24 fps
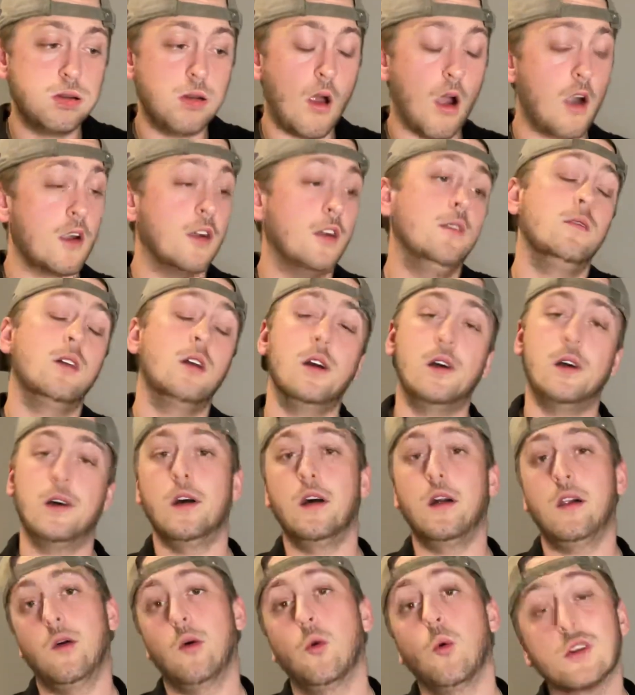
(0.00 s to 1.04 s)
Alright,
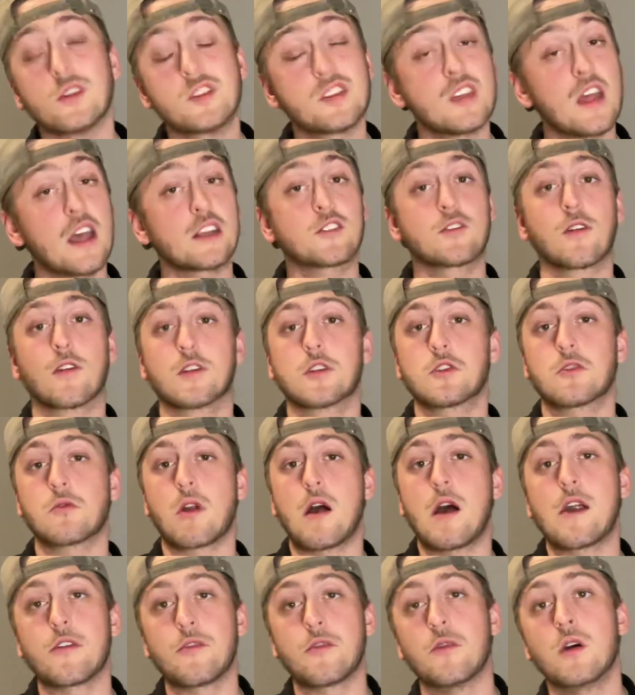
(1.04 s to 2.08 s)
what's next for
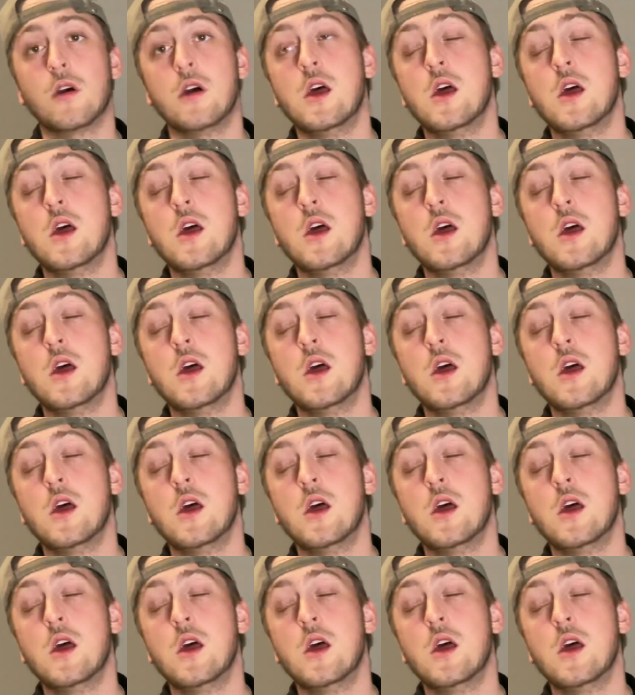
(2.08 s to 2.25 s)
Toronto?